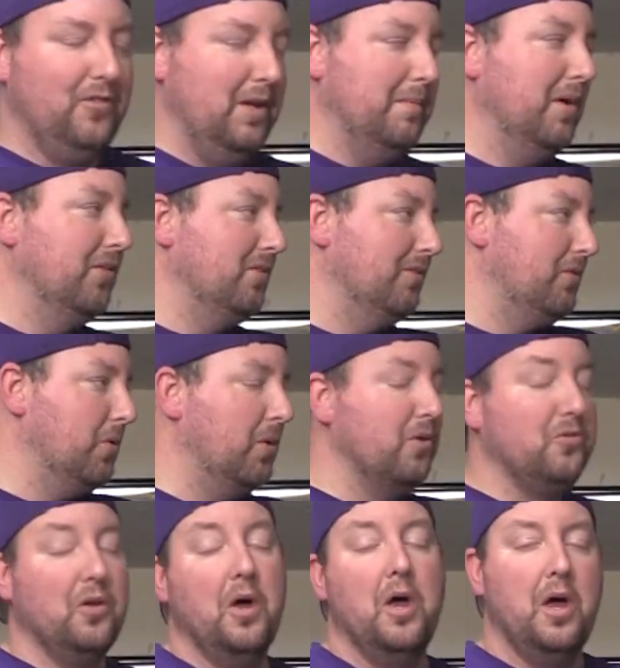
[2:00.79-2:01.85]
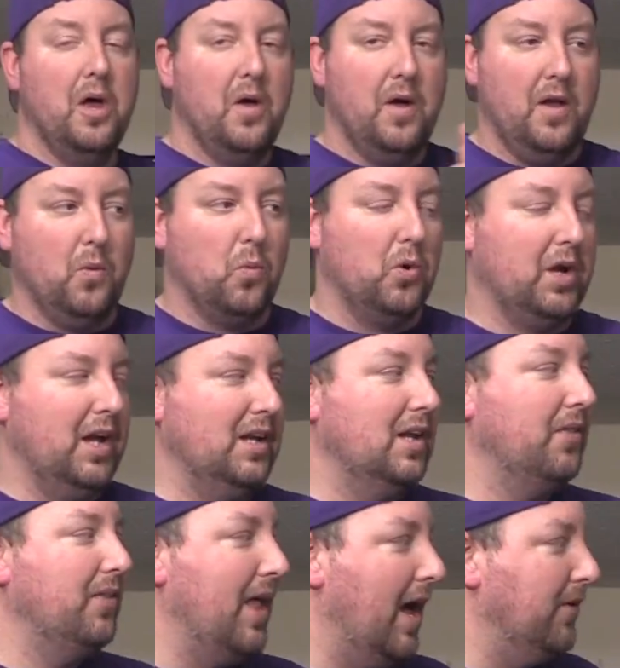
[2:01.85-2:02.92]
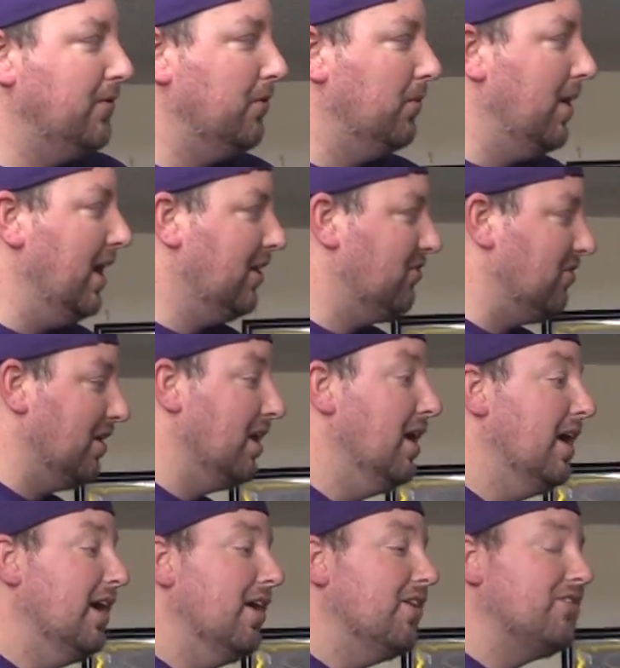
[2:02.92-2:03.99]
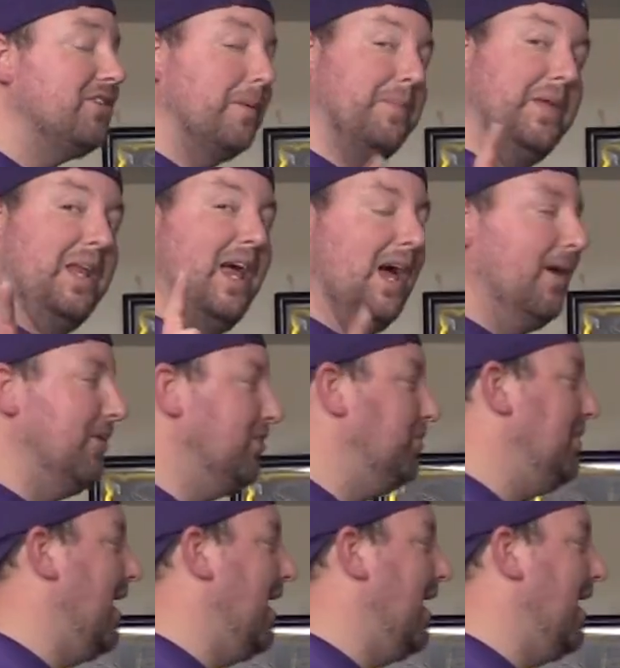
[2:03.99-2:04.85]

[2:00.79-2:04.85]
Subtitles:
females, of course, and working at that direction. Something else